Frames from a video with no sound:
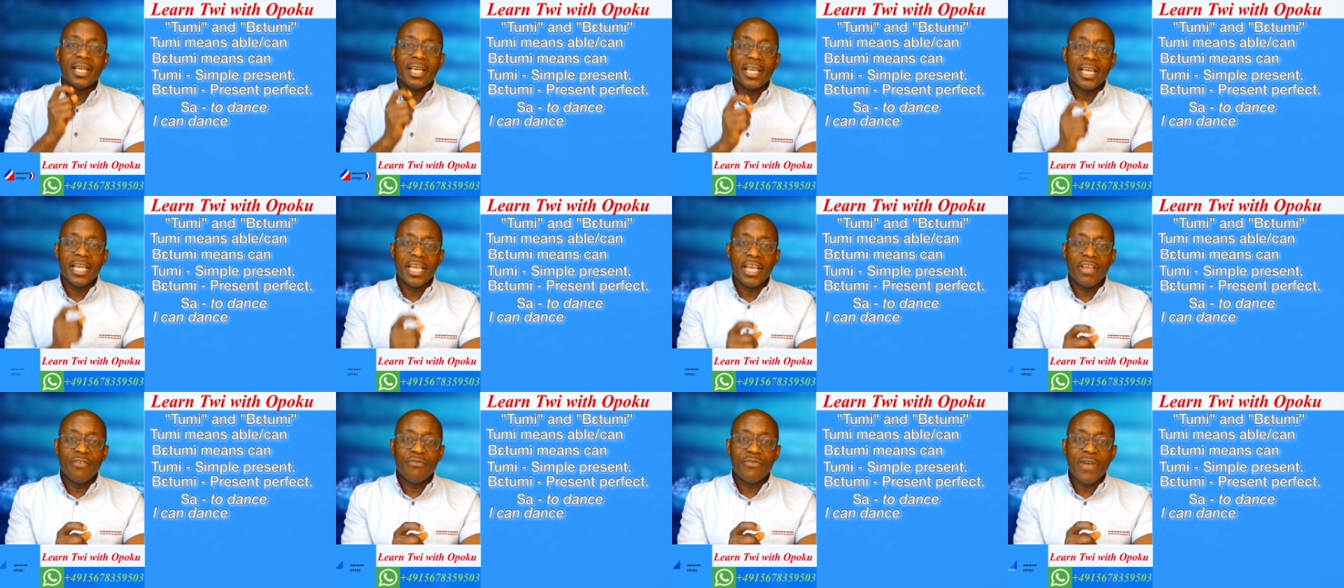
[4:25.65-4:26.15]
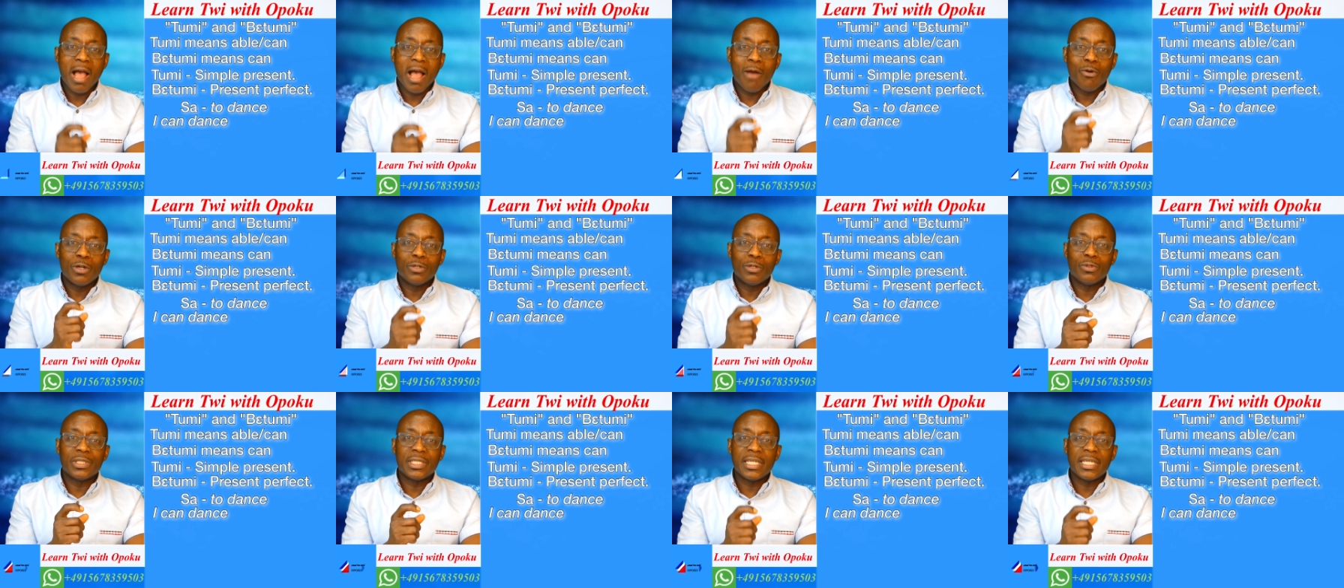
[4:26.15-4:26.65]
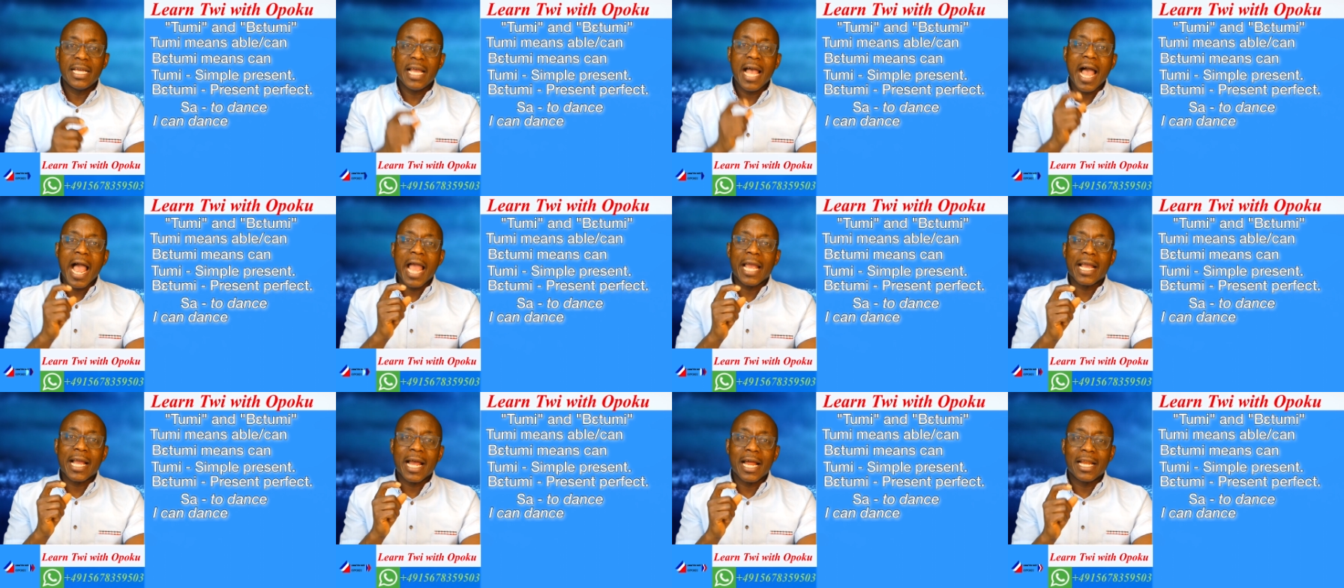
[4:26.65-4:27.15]
If I want to say I
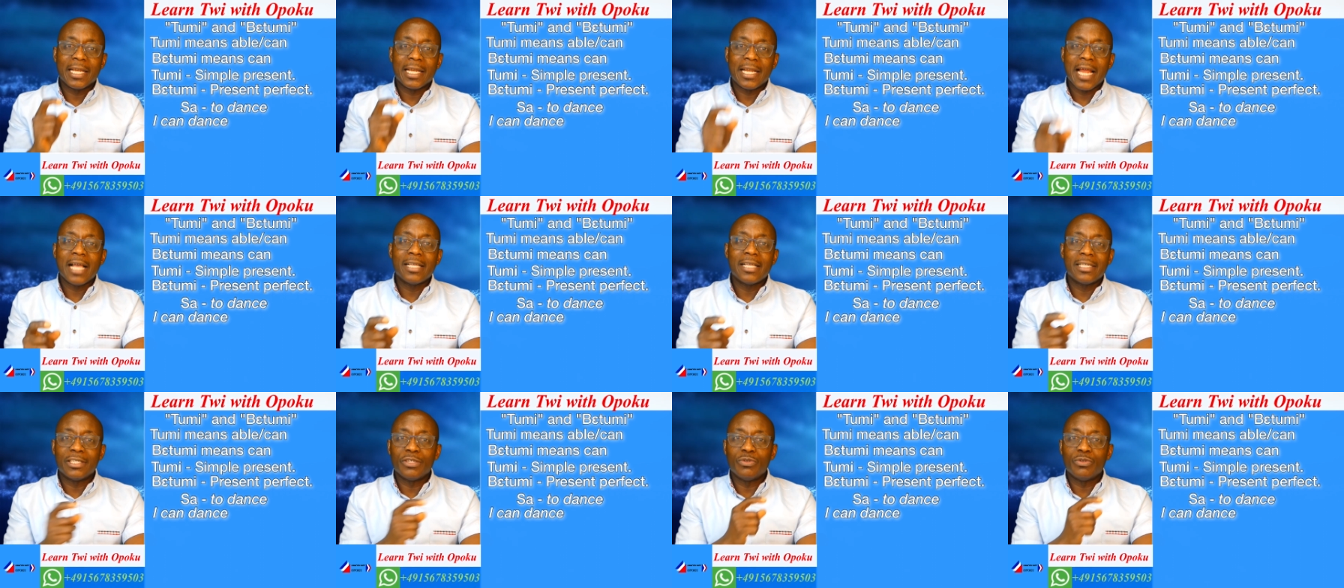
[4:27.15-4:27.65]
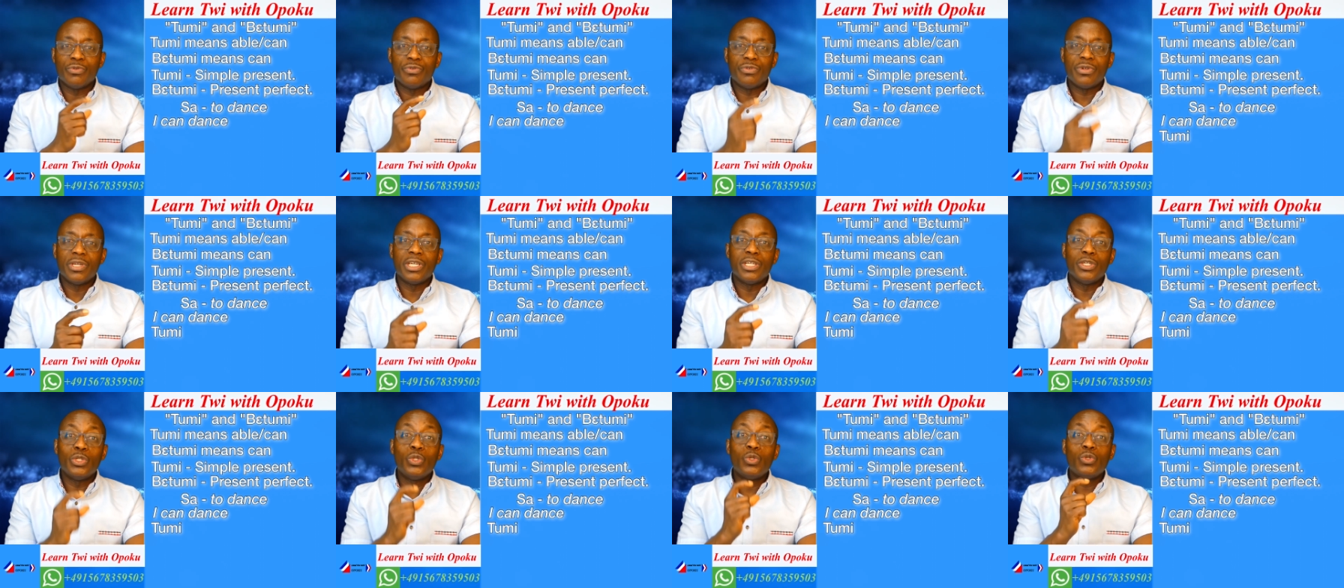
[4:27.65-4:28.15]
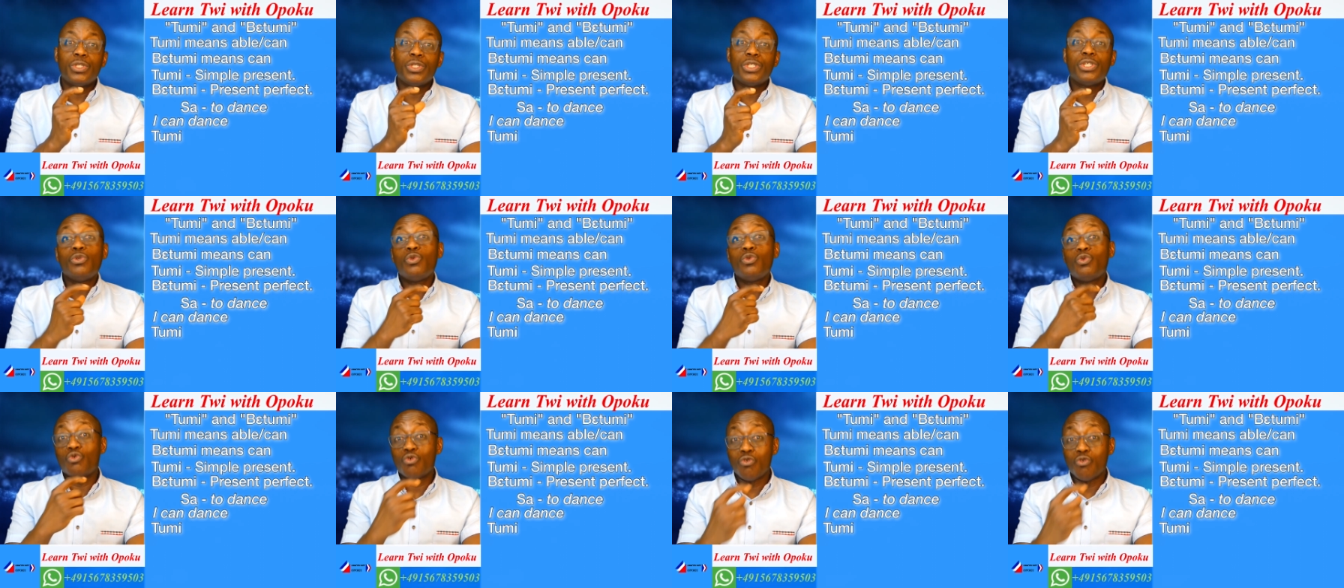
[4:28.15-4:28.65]
can dance in Twi using
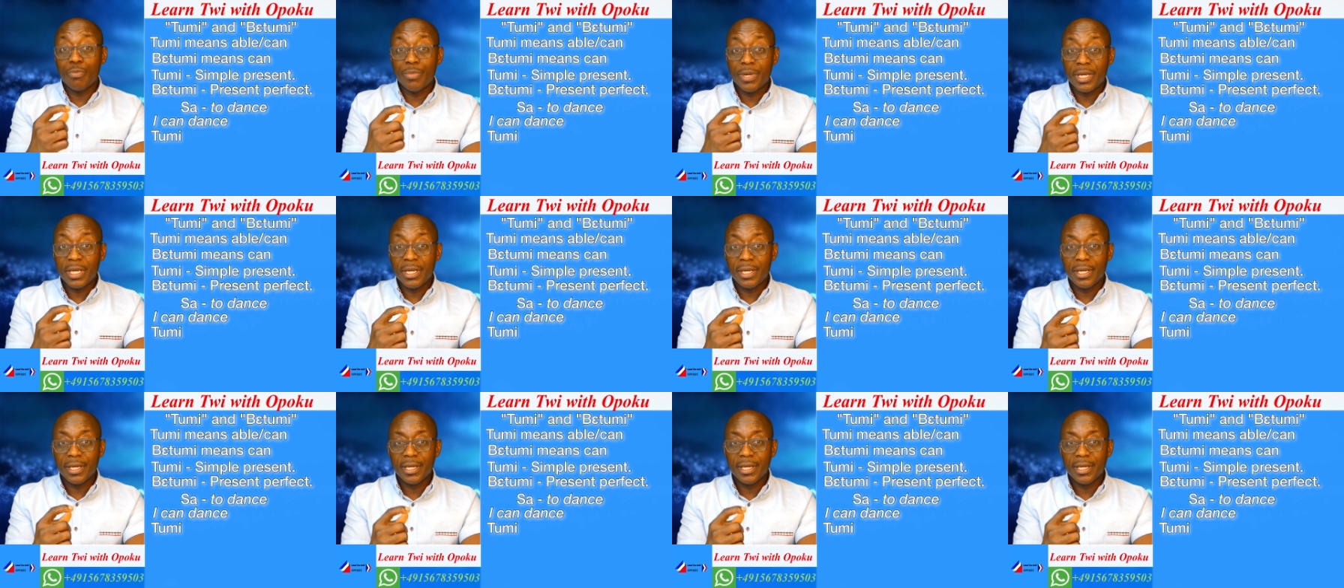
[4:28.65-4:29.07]
Tumi,